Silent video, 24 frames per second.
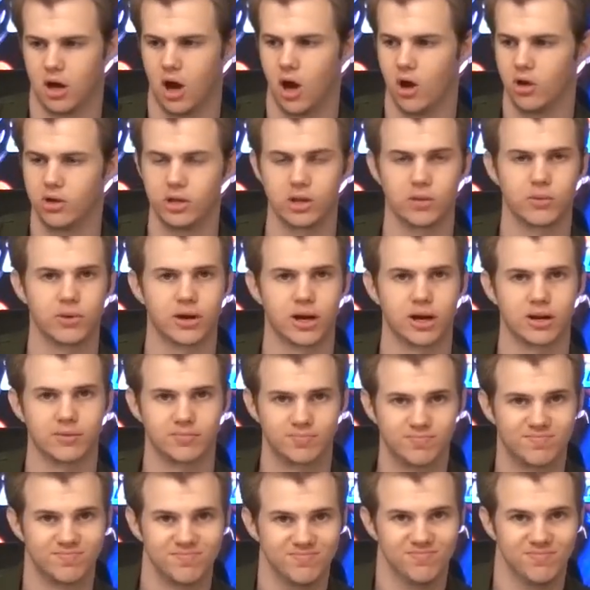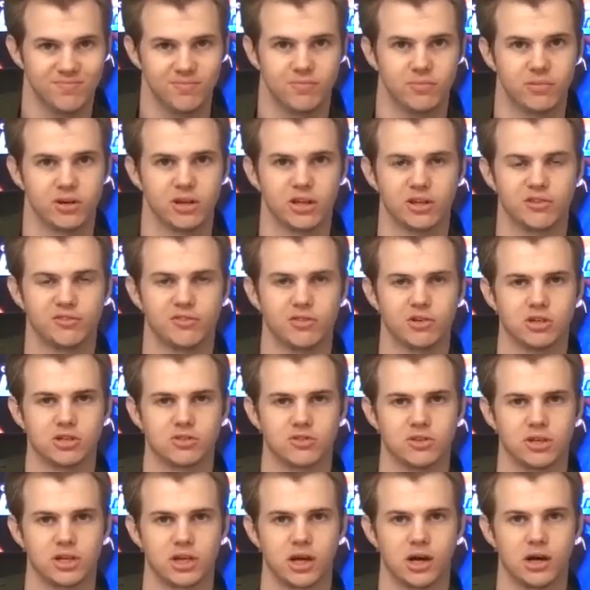Only when I really
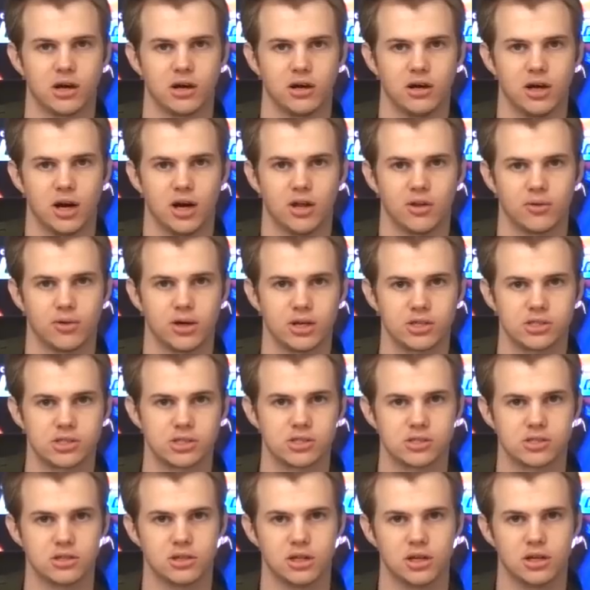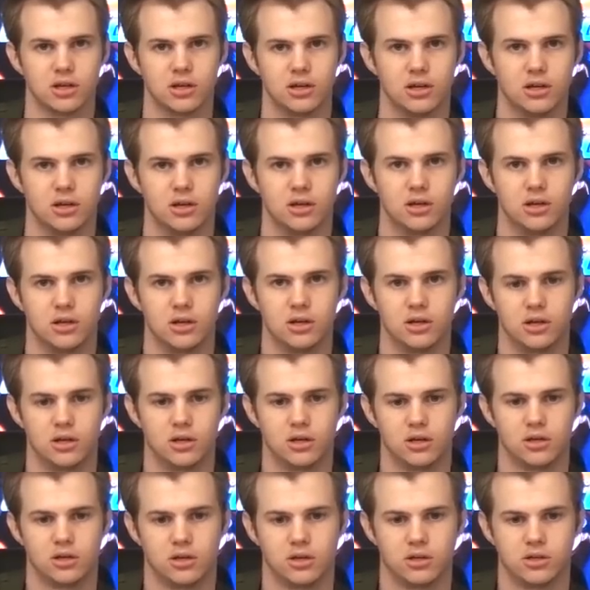forcefully go. Otherwise, it's not
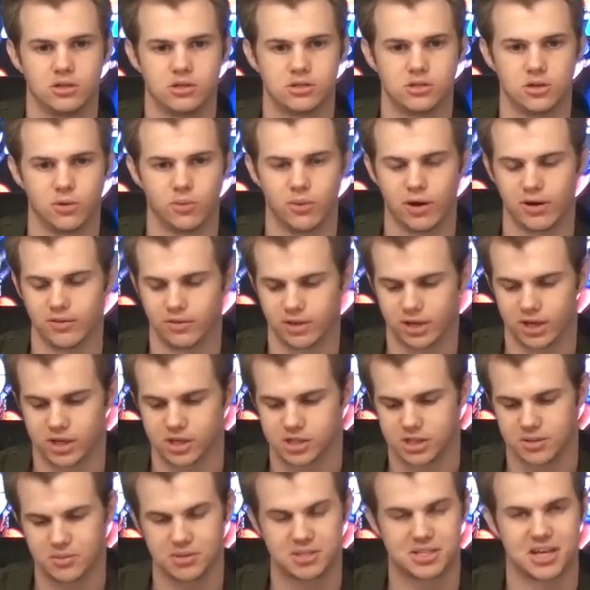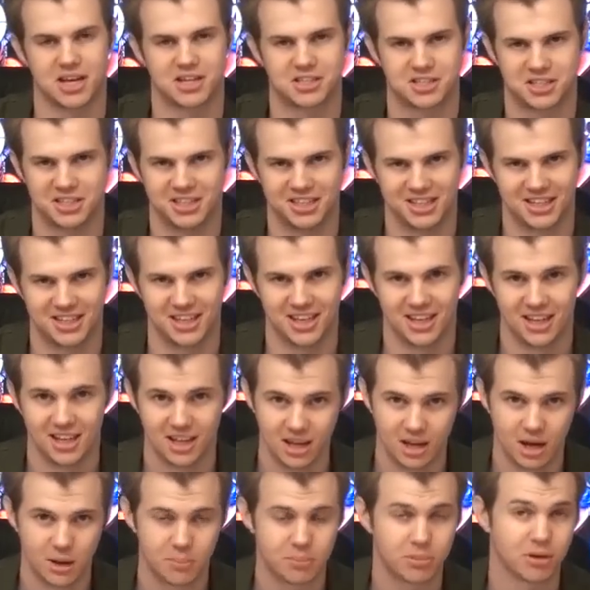waving out of shape. It's actually
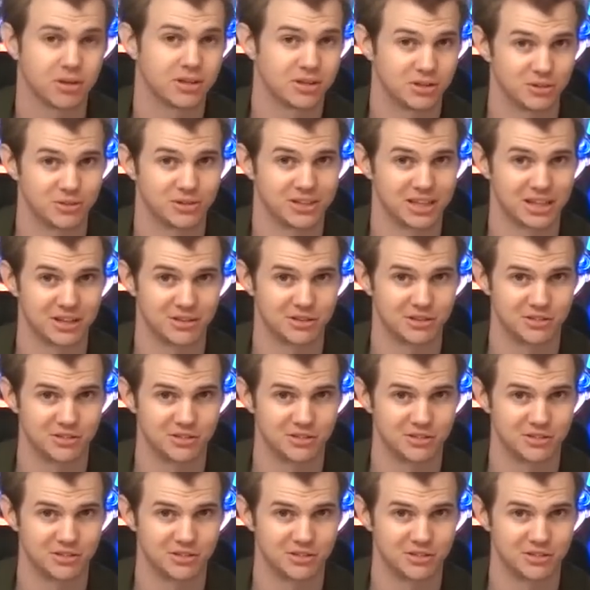probably doing that